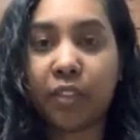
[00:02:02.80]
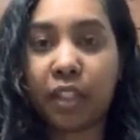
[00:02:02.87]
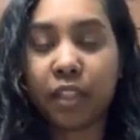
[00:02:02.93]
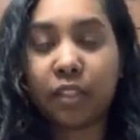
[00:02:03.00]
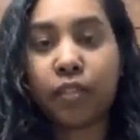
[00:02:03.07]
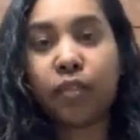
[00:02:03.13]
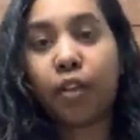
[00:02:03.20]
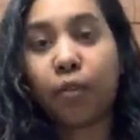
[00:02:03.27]

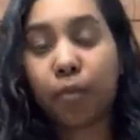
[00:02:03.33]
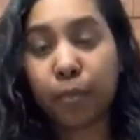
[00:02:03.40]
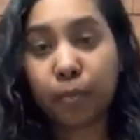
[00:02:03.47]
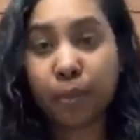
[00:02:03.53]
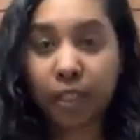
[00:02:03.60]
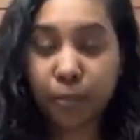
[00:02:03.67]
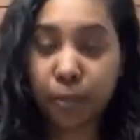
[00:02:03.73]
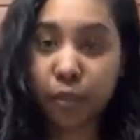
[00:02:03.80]
things from the
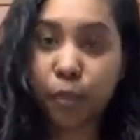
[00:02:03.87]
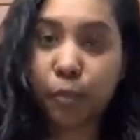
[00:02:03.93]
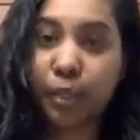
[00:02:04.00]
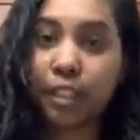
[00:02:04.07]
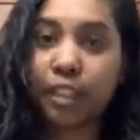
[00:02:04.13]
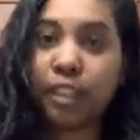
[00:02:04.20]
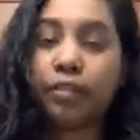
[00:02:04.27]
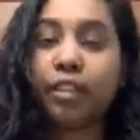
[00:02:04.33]
big
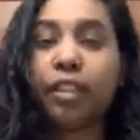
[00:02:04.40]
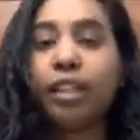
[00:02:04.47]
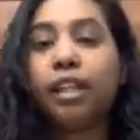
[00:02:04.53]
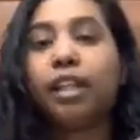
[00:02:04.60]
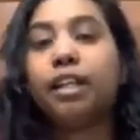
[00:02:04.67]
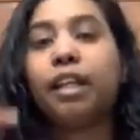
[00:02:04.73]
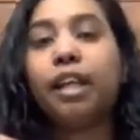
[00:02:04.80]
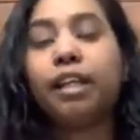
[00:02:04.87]
perspective, and then
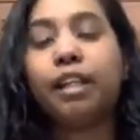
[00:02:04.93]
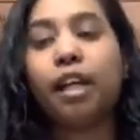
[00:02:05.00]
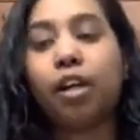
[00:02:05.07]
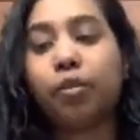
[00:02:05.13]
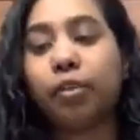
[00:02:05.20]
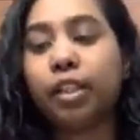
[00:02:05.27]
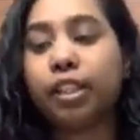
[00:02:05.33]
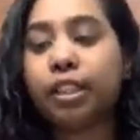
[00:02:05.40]
I
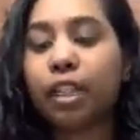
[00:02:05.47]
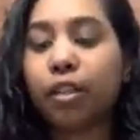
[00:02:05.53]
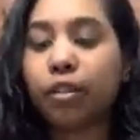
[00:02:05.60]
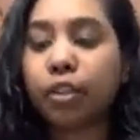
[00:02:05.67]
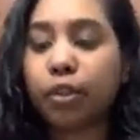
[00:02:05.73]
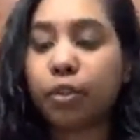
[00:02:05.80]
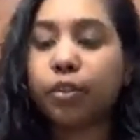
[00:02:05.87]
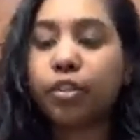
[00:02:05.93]
narrow it down
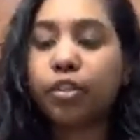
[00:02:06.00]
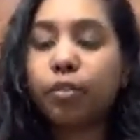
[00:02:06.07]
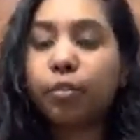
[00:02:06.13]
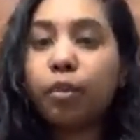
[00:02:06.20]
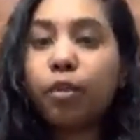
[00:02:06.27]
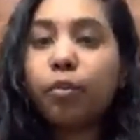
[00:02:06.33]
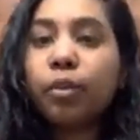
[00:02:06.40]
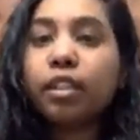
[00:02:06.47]
into the
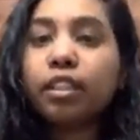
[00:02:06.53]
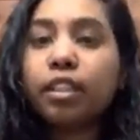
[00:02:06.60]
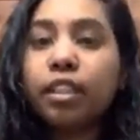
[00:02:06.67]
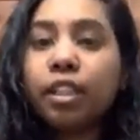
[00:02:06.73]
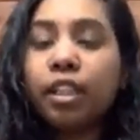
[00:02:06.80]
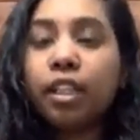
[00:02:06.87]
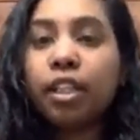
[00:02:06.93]
small one.